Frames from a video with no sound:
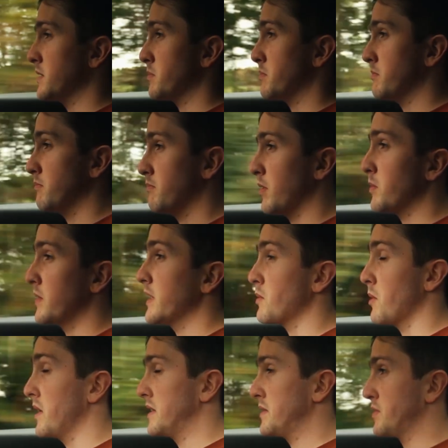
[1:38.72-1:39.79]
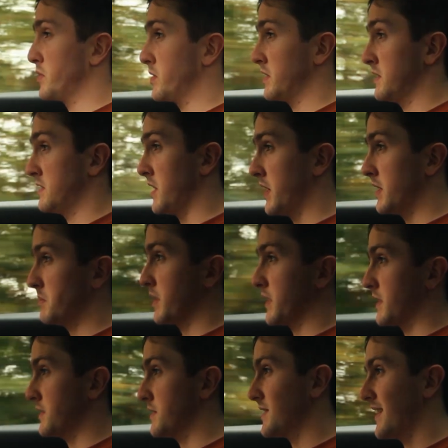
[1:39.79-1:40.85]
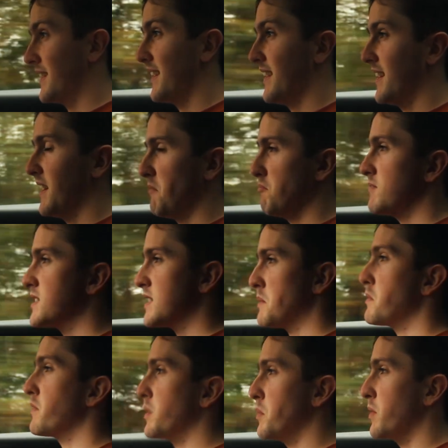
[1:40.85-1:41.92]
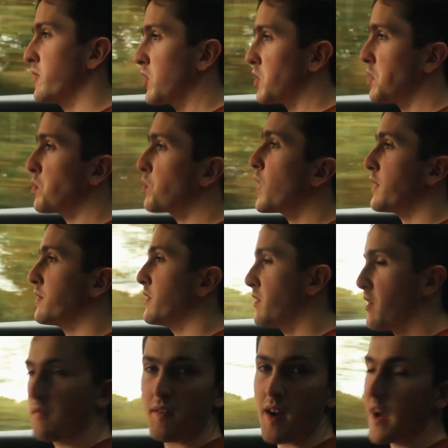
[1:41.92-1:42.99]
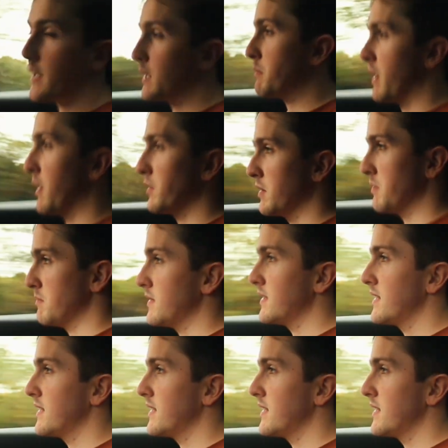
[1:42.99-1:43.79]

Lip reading: are probably quite difficult to design because some of them have got a whiff of a van about them.